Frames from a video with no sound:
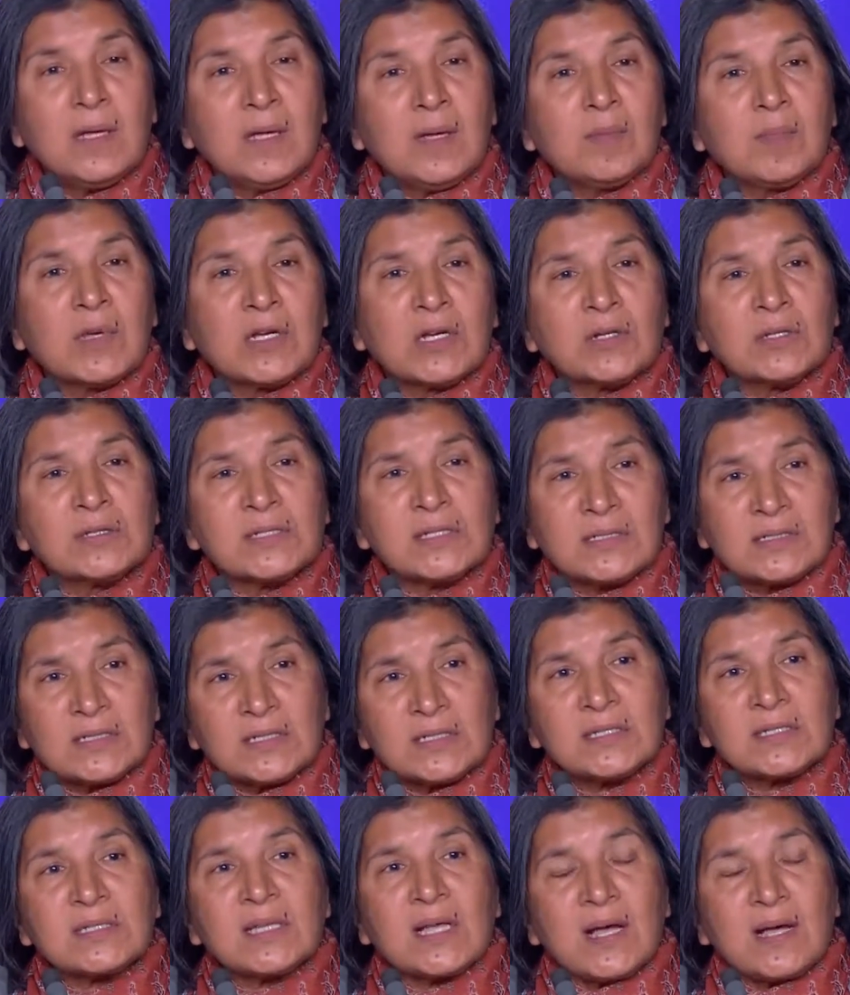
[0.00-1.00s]
because it
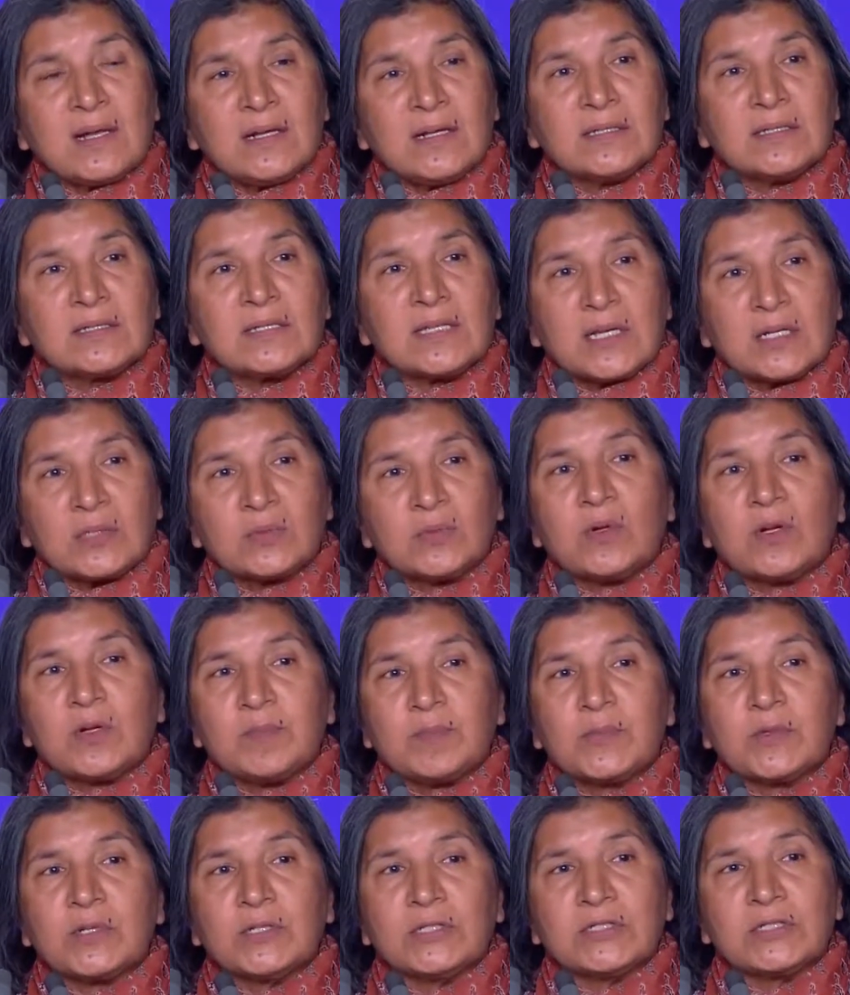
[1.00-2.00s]
is silence that will
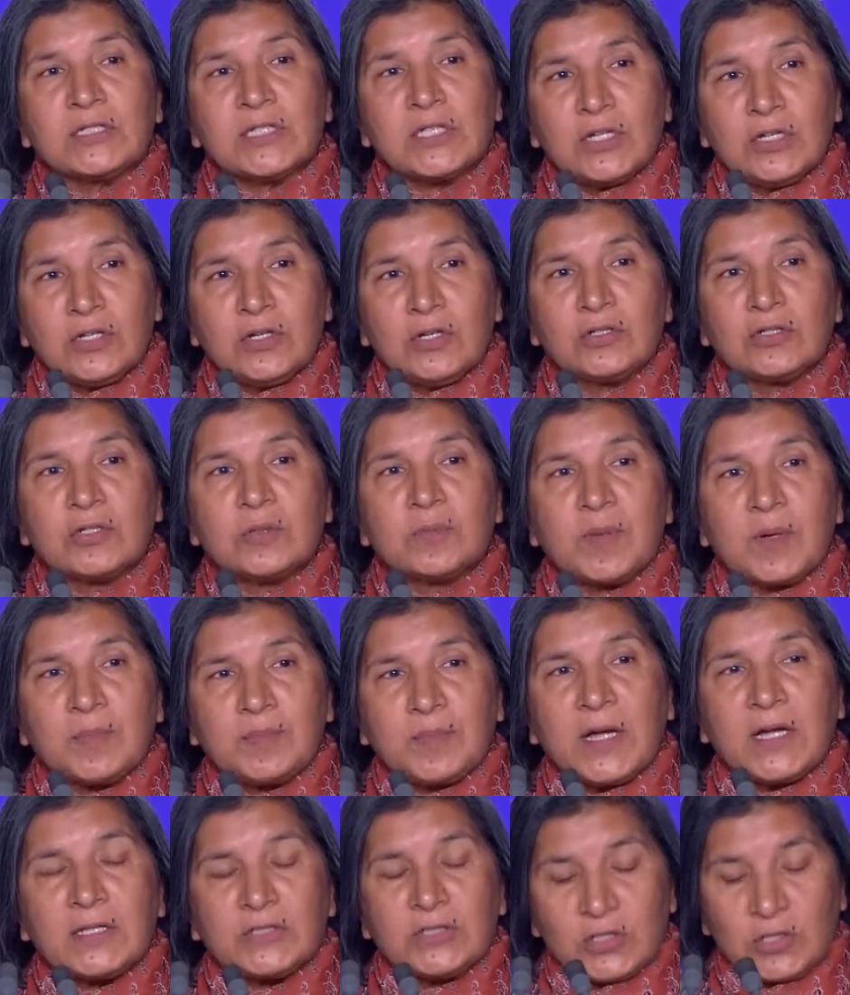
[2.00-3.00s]
continue to
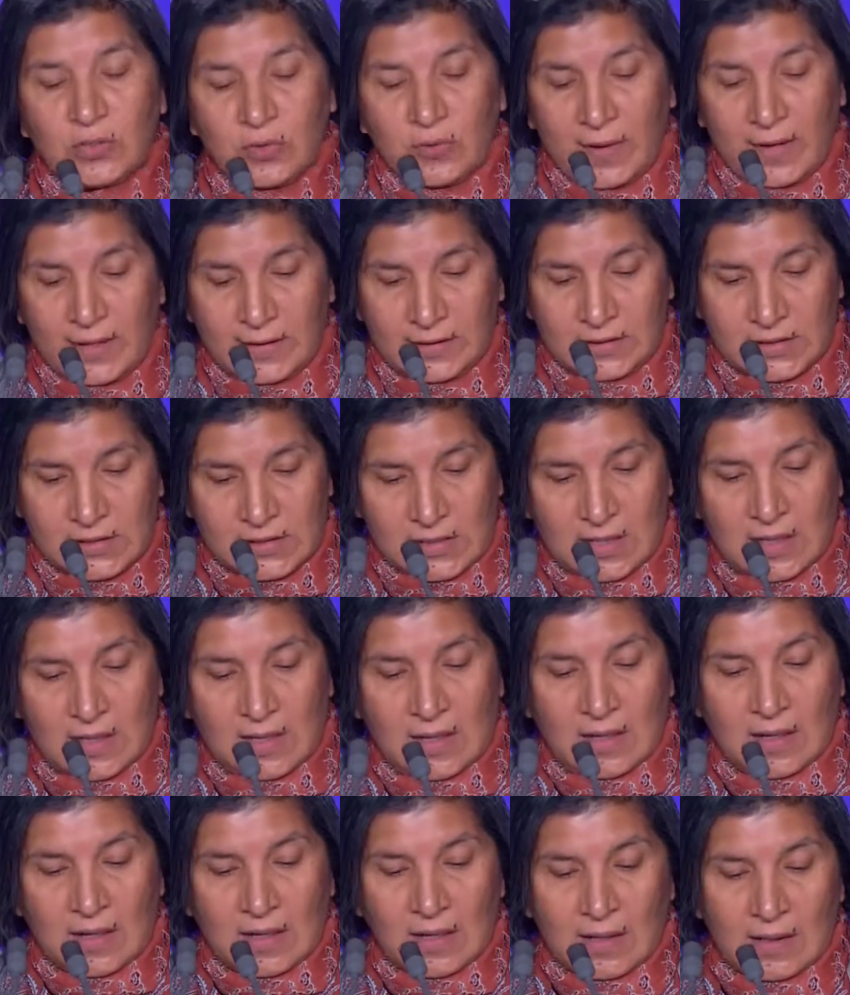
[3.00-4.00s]
perpetuate
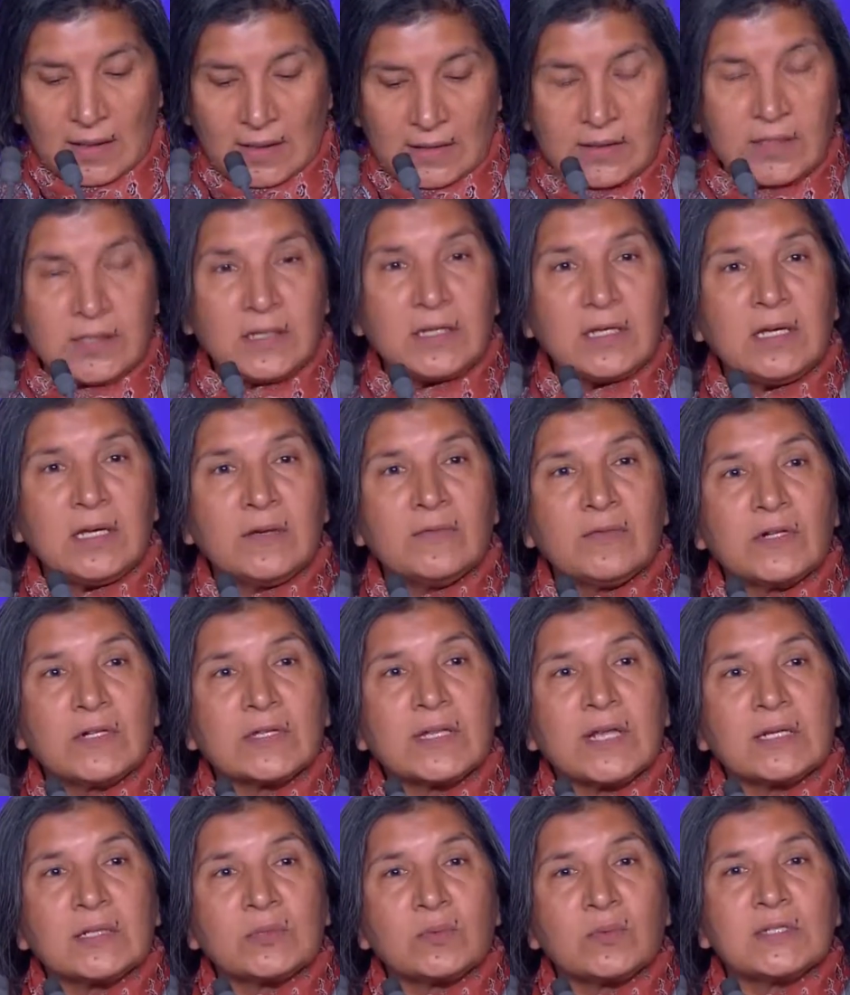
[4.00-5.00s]
the evil
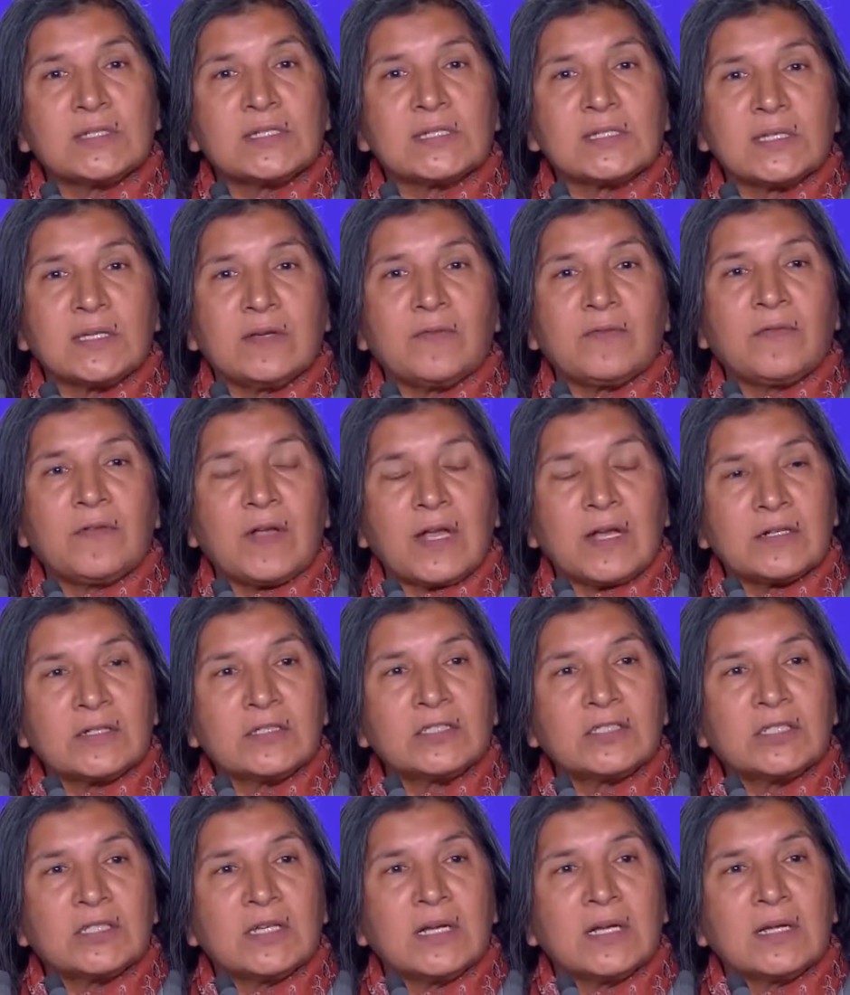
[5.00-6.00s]
that we see
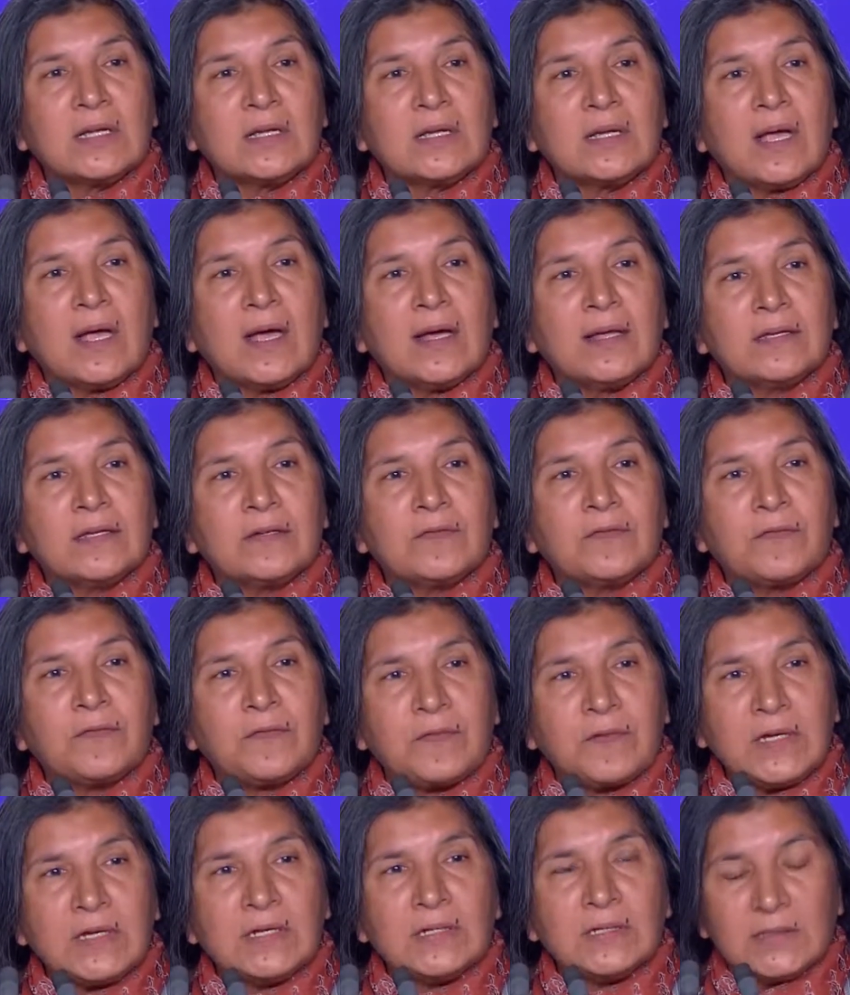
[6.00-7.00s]
flourishing, and it
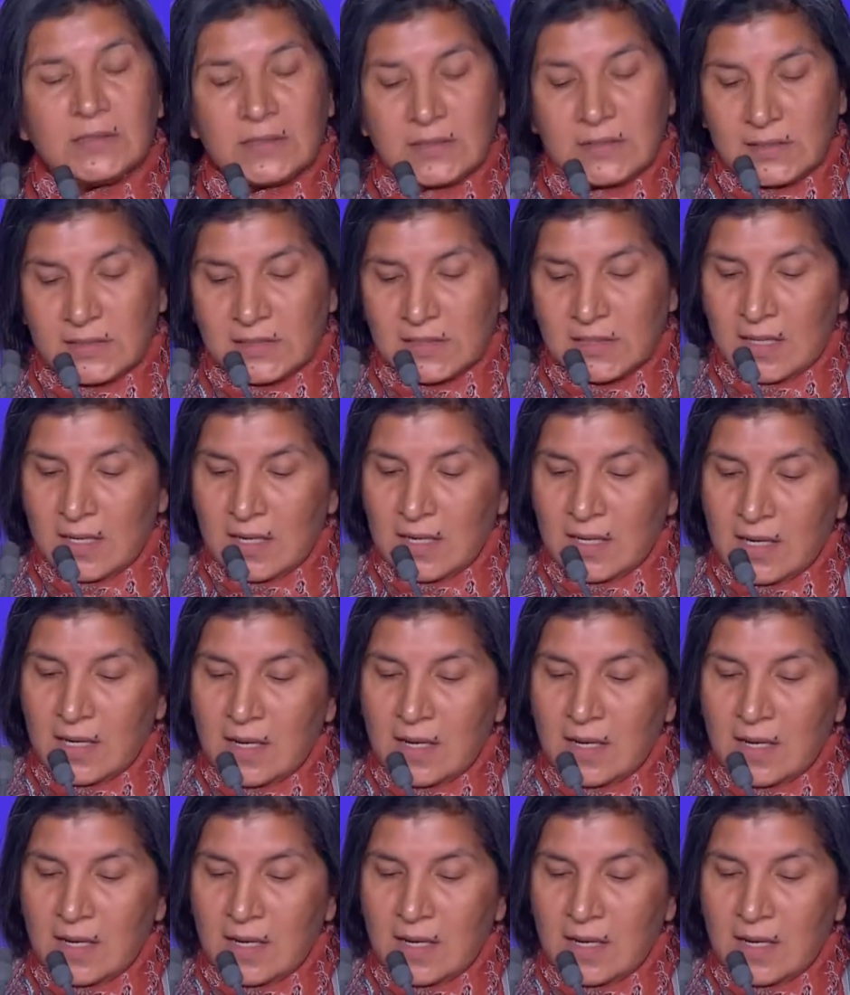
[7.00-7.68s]
feels